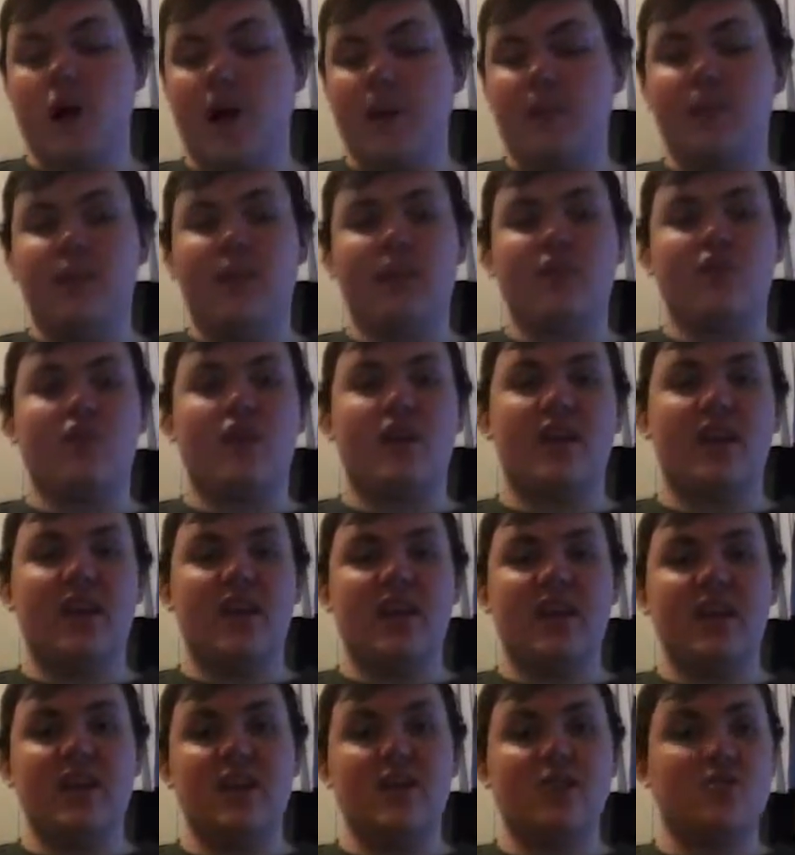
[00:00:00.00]
I played
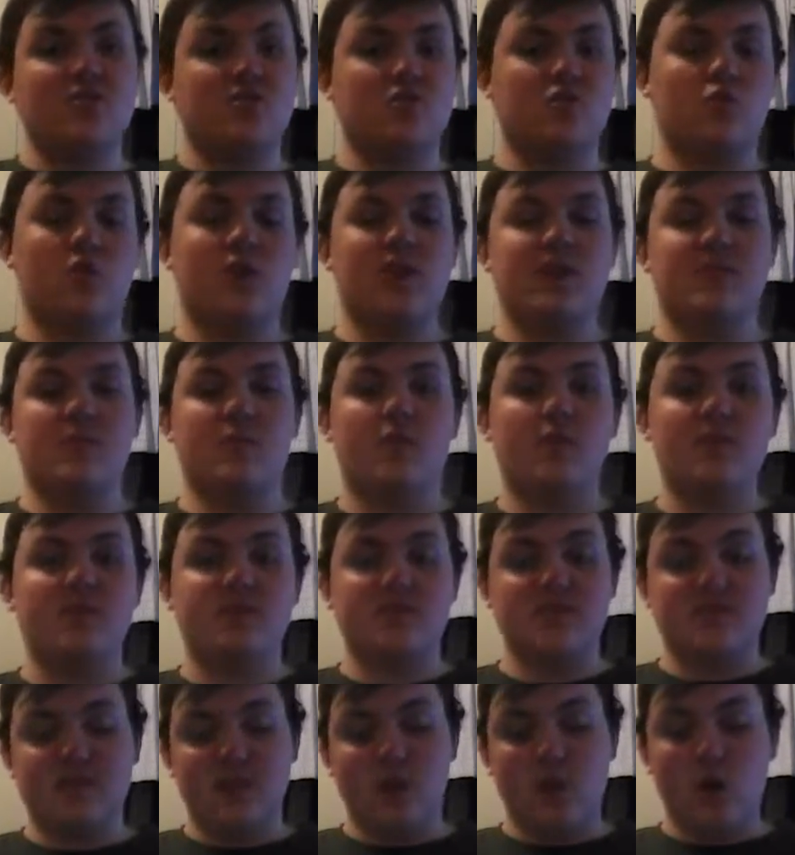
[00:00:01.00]
Raigeki, destroyed his
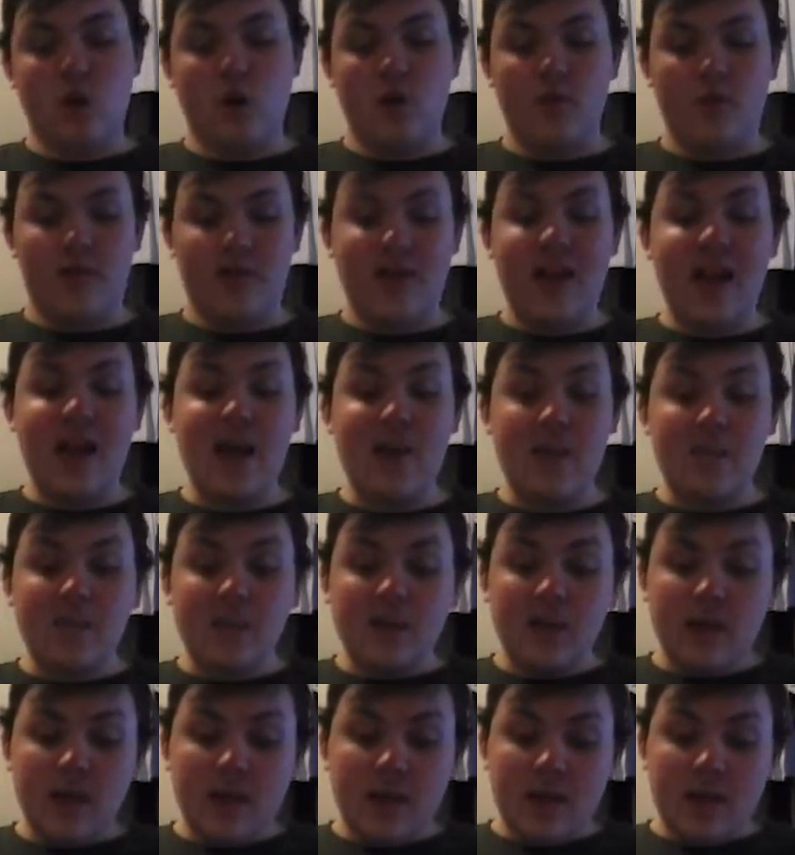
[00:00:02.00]
monsters, and got the game.